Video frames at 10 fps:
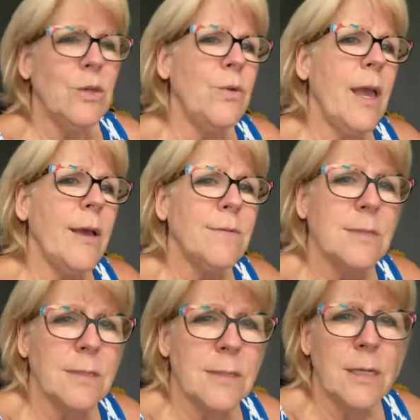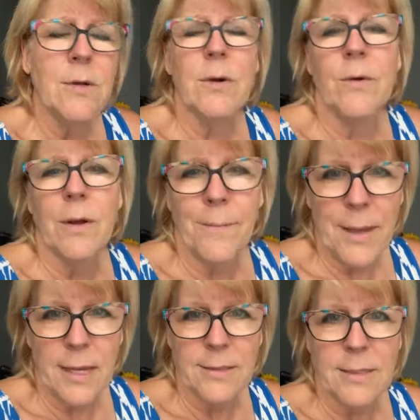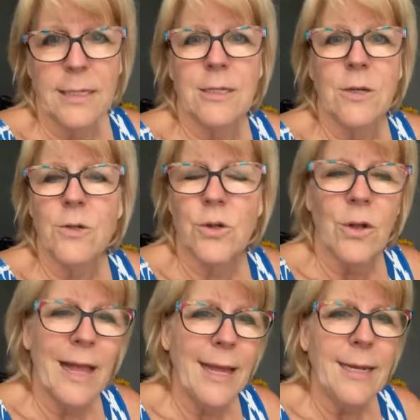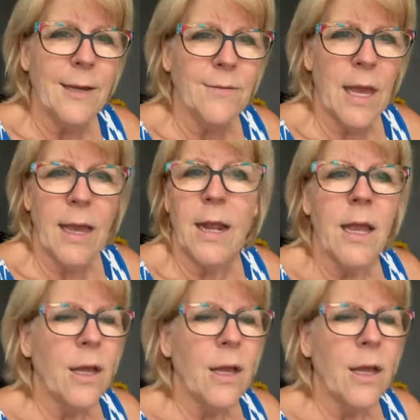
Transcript: You have zero capacity to control any of that.